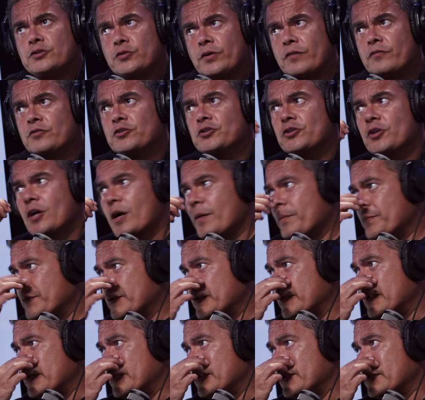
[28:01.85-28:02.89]
ever stop
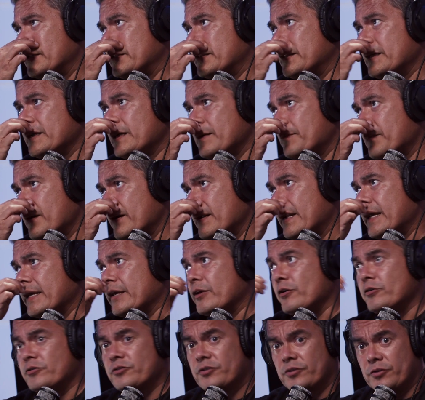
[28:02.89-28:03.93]
and think about
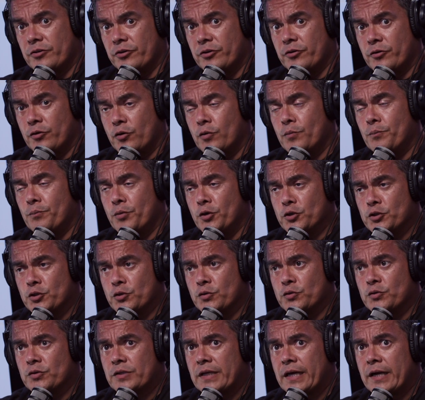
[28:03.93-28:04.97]
like your own
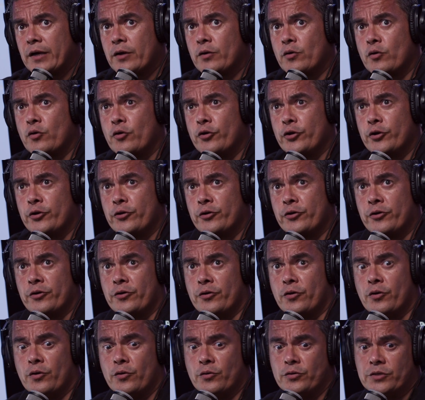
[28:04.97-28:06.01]
personal style or
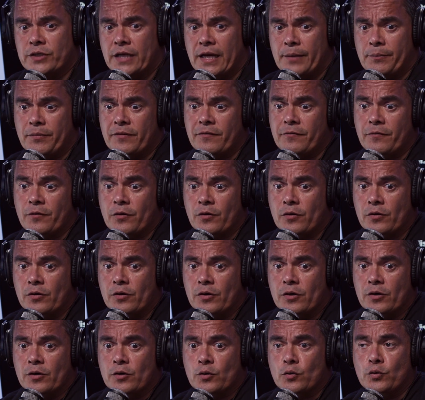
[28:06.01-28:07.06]
your own type of
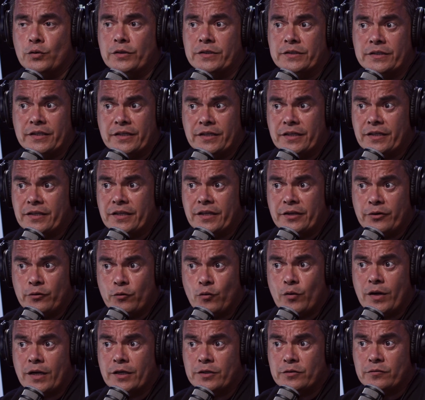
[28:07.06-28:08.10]
cuisine that you
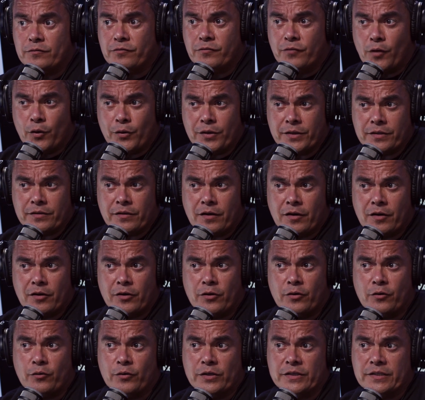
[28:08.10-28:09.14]
wanted to focus
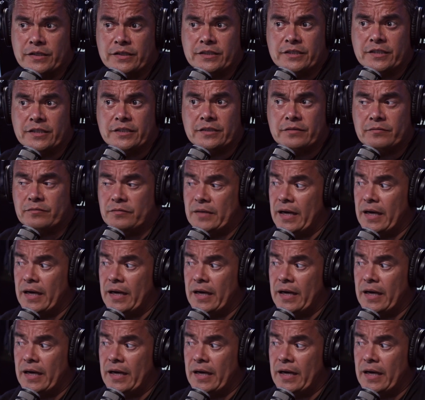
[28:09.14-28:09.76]
on, or was it just